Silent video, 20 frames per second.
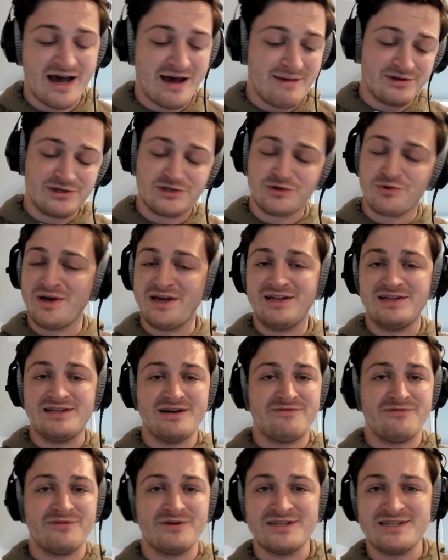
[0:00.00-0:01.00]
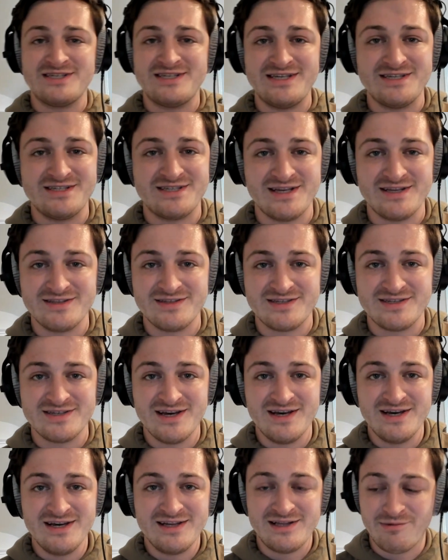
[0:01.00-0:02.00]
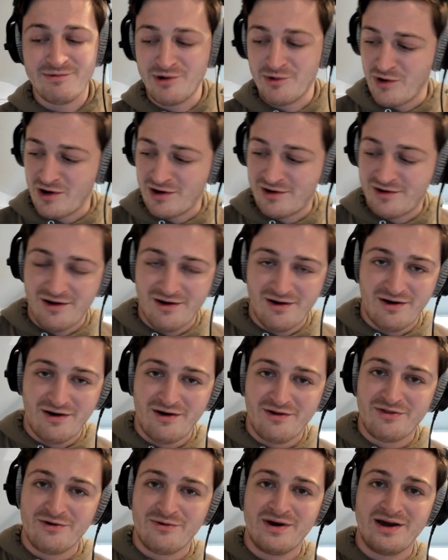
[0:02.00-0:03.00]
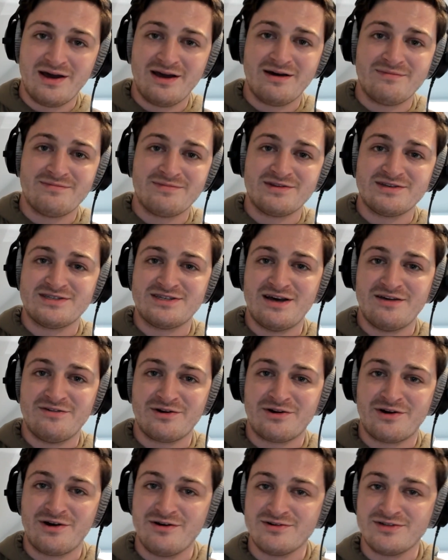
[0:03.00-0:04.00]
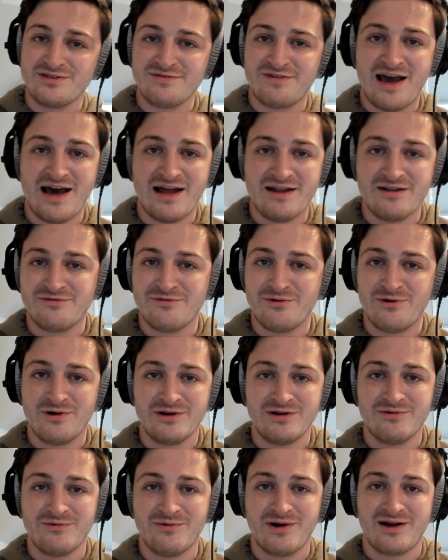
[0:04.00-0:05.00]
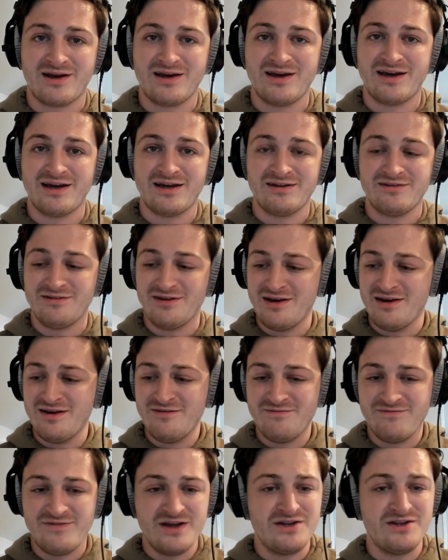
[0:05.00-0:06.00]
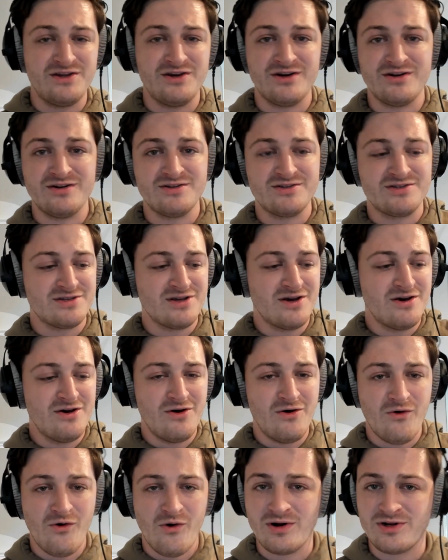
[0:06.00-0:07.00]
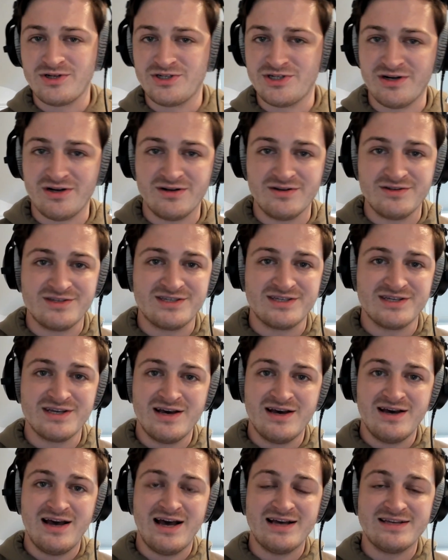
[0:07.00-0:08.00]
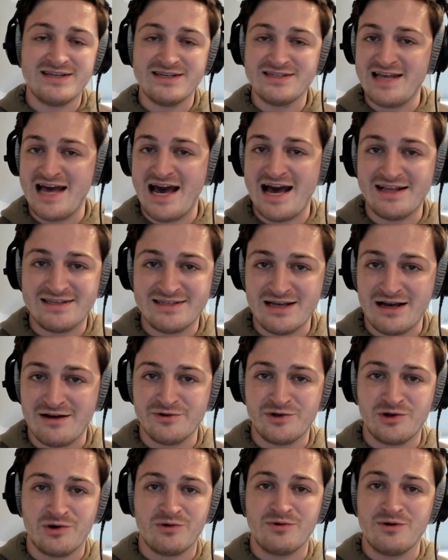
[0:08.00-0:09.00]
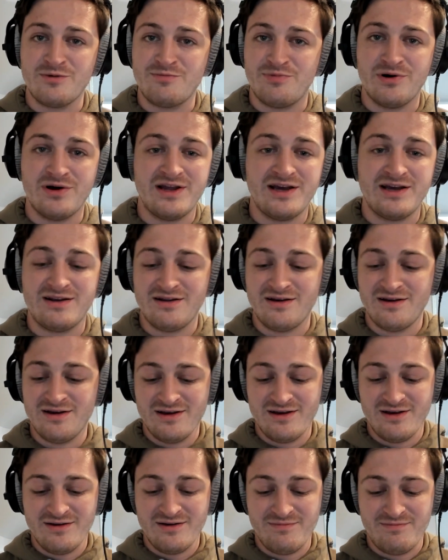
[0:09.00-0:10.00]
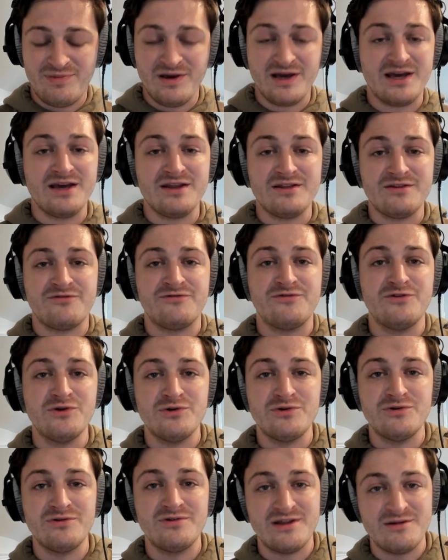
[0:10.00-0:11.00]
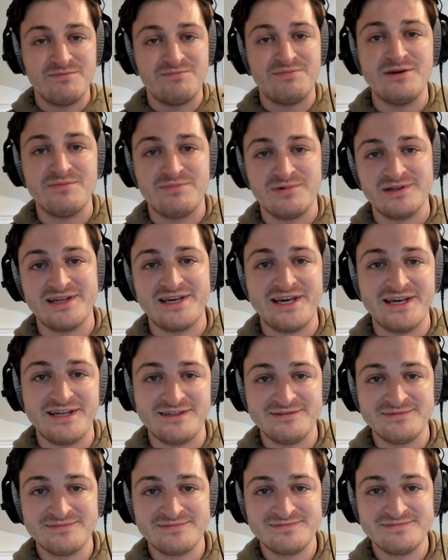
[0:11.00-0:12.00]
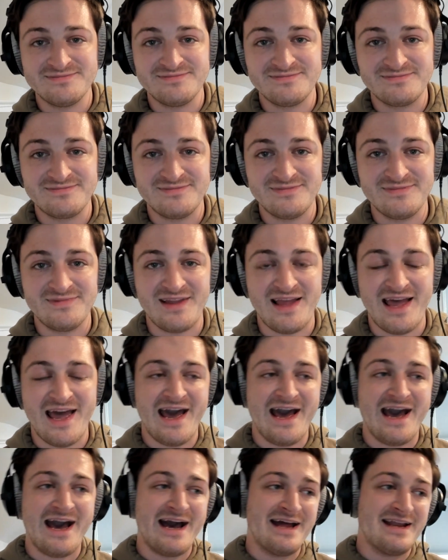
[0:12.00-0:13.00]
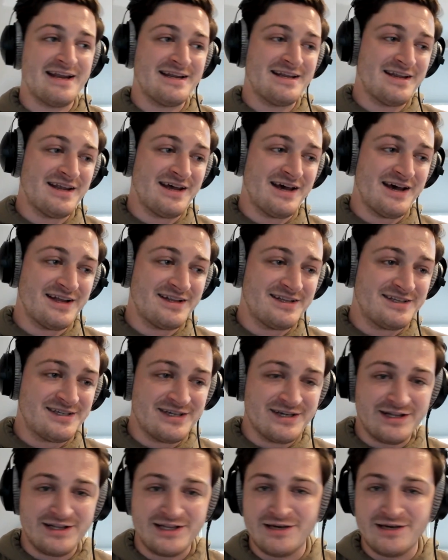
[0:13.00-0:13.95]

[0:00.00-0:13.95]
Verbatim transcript: between different seasons. They would work all the way up the southern coast of California, working in vineyards, orchards, as his dad Salvador would put it, picking the food that people eat. And until